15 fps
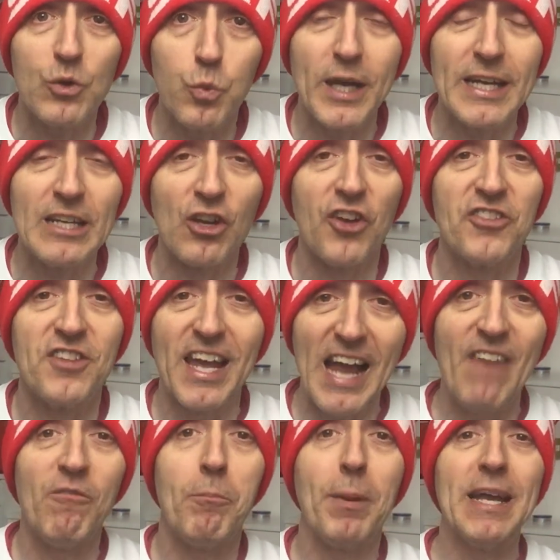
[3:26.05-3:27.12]
Wigan, because they
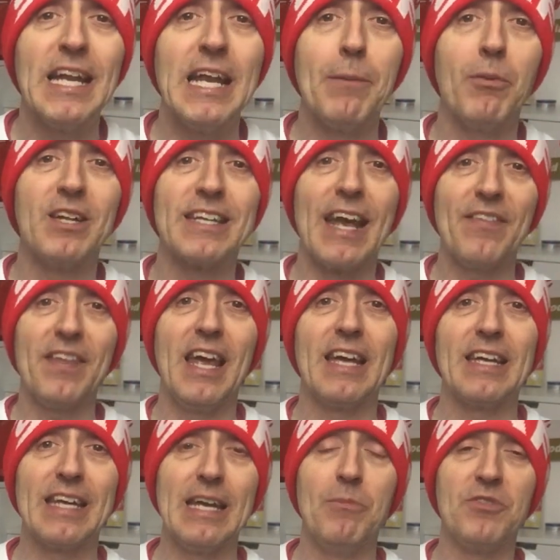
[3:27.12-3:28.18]
haven't been able to get
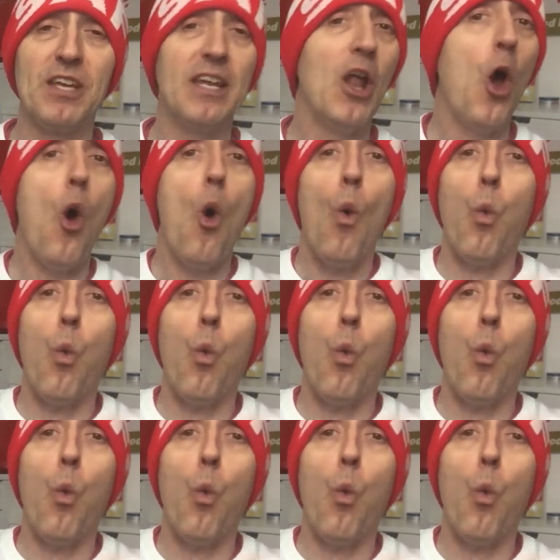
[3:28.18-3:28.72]
their games in.